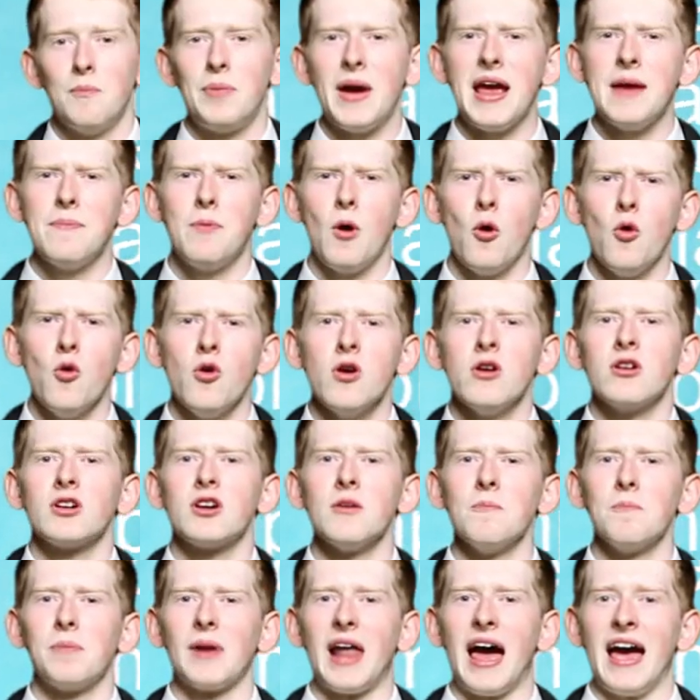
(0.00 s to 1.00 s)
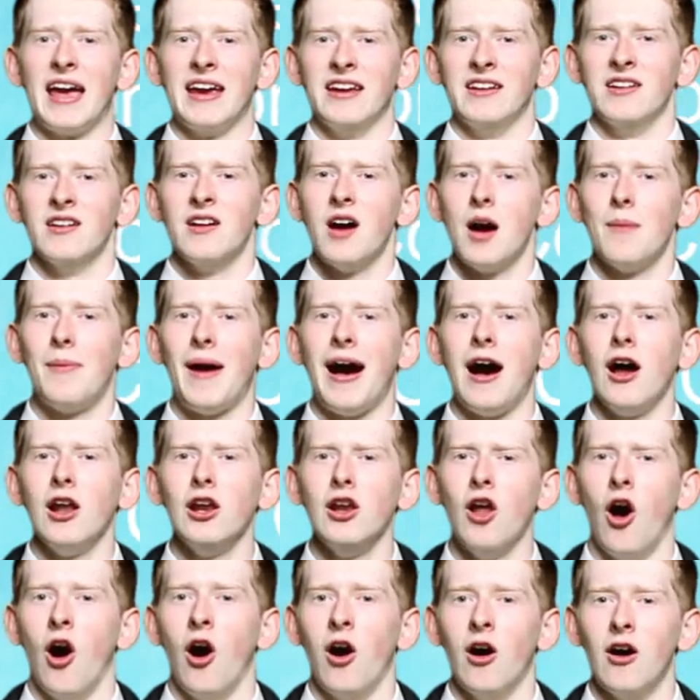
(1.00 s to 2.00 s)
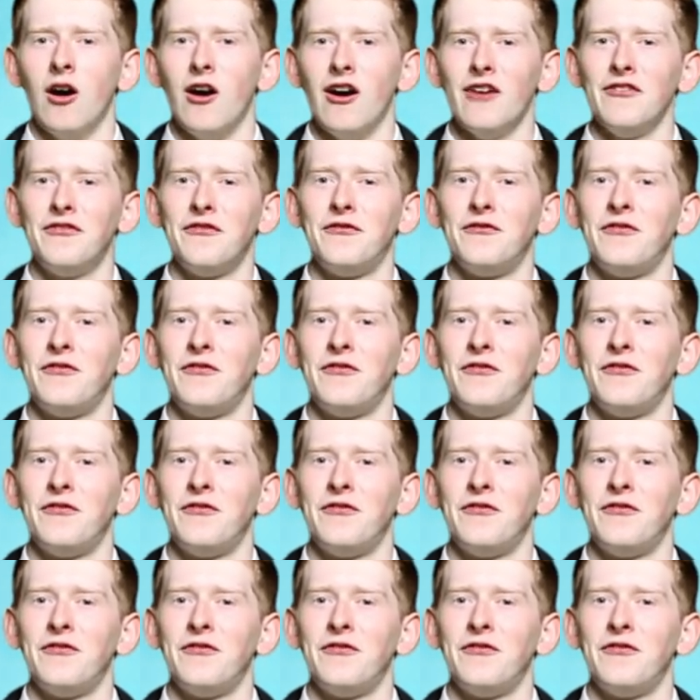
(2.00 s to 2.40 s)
People complain about a lot of